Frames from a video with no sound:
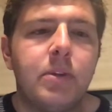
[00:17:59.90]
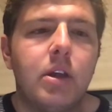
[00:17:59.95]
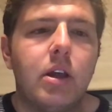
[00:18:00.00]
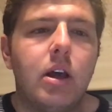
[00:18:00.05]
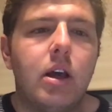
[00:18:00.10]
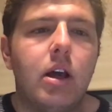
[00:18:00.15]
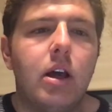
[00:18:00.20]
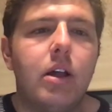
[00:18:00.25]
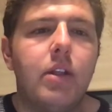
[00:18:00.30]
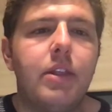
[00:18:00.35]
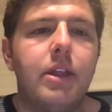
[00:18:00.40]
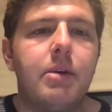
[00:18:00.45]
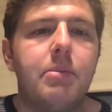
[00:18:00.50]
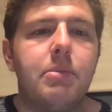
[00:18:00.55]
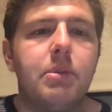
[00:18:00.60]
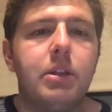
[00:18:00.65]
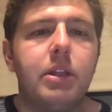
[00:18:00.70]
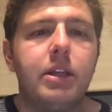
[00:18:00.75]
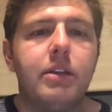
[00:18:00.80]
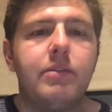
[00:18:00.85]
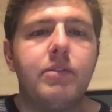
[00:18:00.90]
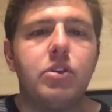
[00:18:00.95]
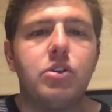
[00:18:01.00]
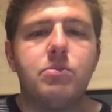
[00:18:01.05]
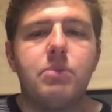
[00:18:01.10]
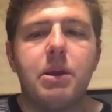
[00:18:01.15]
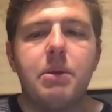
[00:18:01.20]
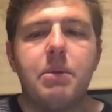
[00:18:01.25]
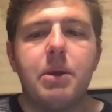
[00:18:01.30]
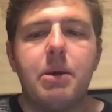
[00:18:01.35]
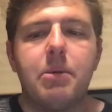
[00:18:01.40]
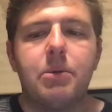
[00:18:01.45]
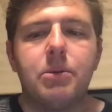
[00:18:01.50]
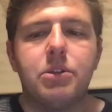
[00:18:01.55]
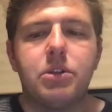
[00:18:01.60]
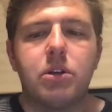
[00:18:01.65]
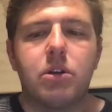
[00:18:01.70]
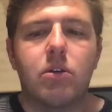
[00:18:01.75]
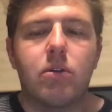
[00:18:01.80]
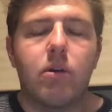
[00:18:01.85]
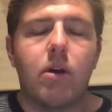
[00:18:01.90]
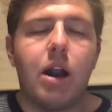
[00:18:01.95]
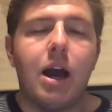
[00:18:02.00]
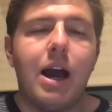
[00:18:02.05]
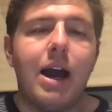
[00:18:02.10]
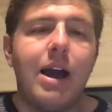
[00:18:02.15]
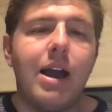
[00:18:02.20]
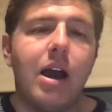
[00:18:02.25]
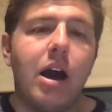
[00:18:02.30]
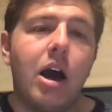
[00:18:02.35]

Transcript: uh, that believers may be able to cry,